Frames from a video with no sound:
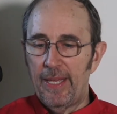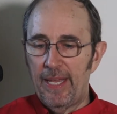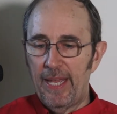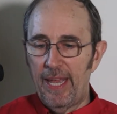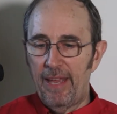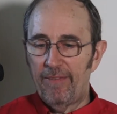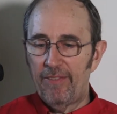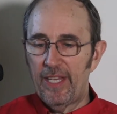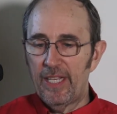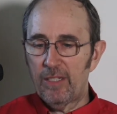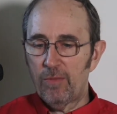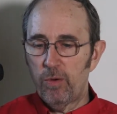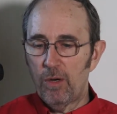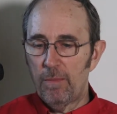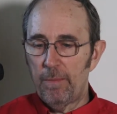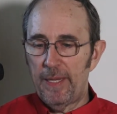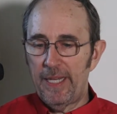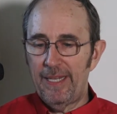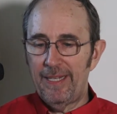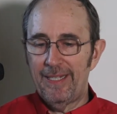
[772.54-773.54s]
If this were
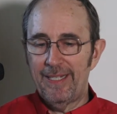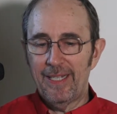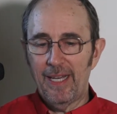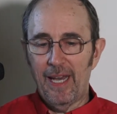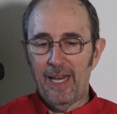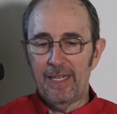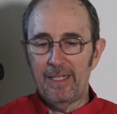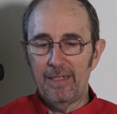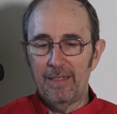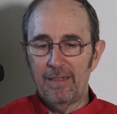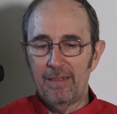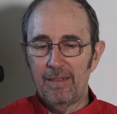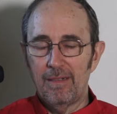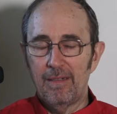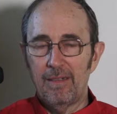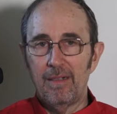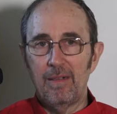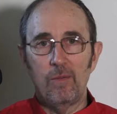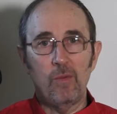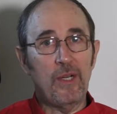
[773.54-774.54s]
being done,
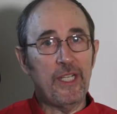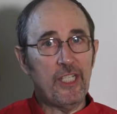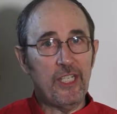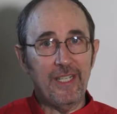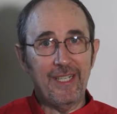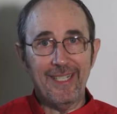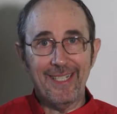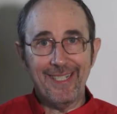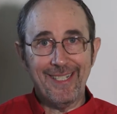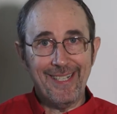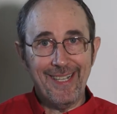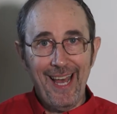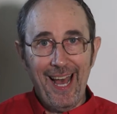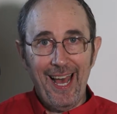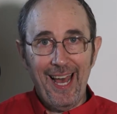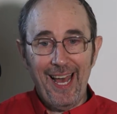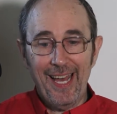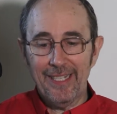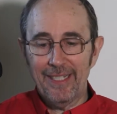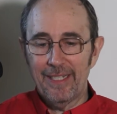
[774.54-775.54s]
which it is
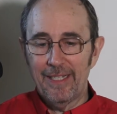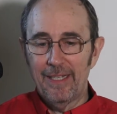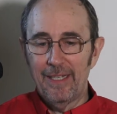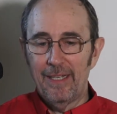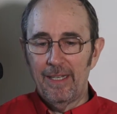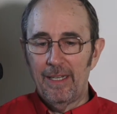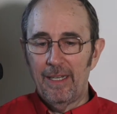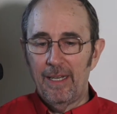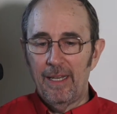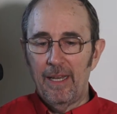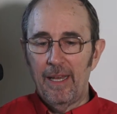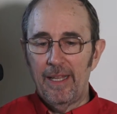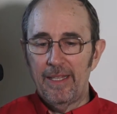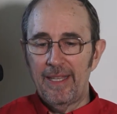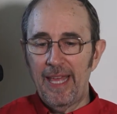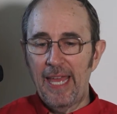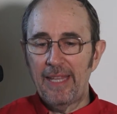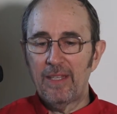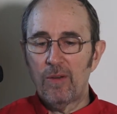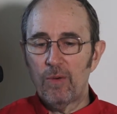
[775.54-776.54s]
not,
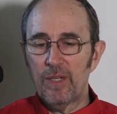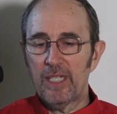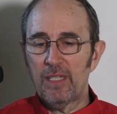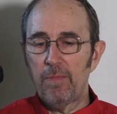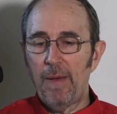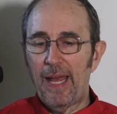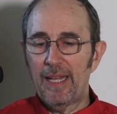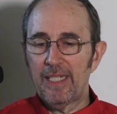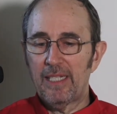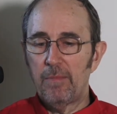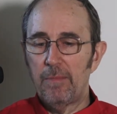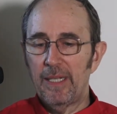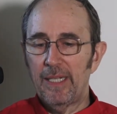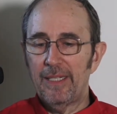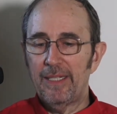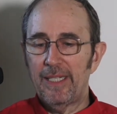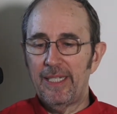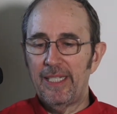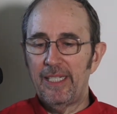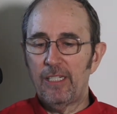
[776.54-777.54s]
then the
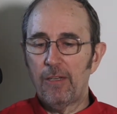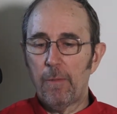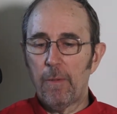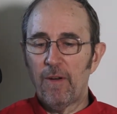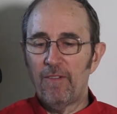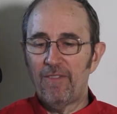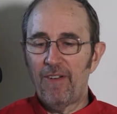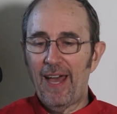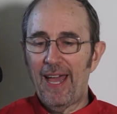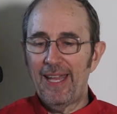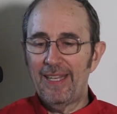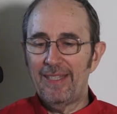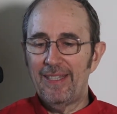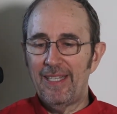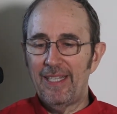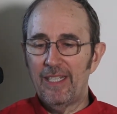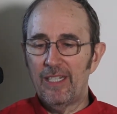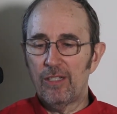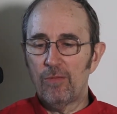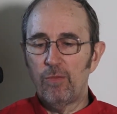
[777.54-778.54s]
responsibility to provide
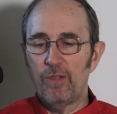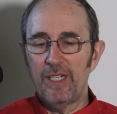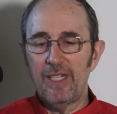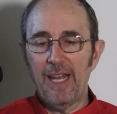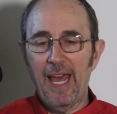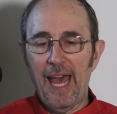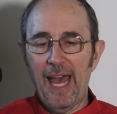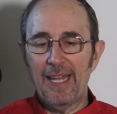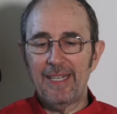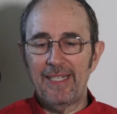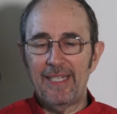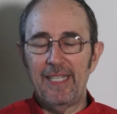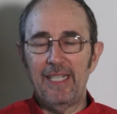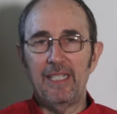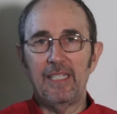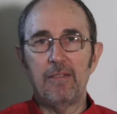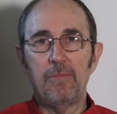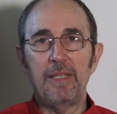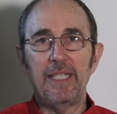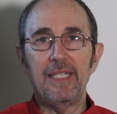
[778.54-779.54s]
these would not
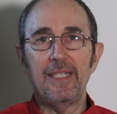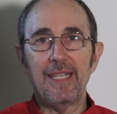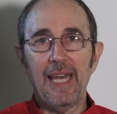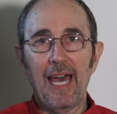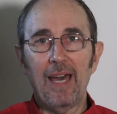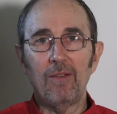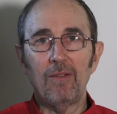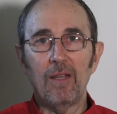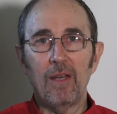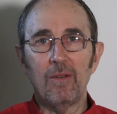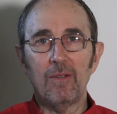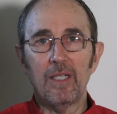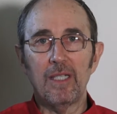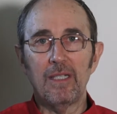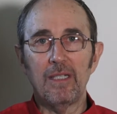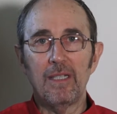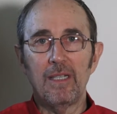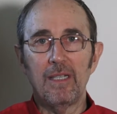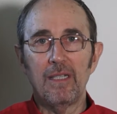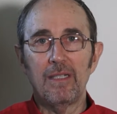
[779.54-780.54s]
need to be
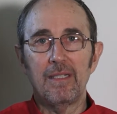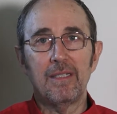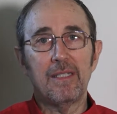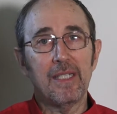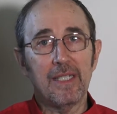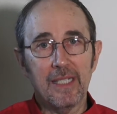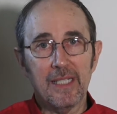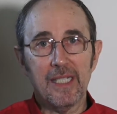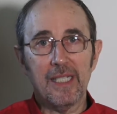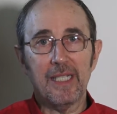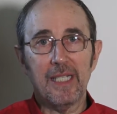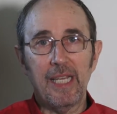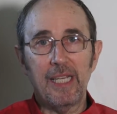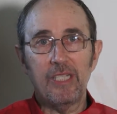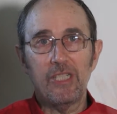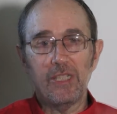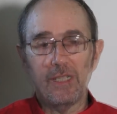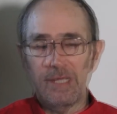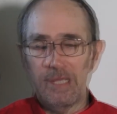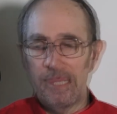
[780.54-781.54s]
downloaded to the
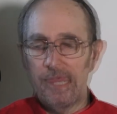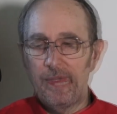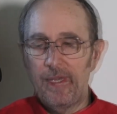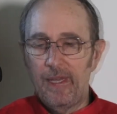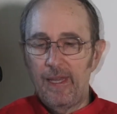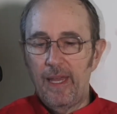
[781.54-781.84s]
stations.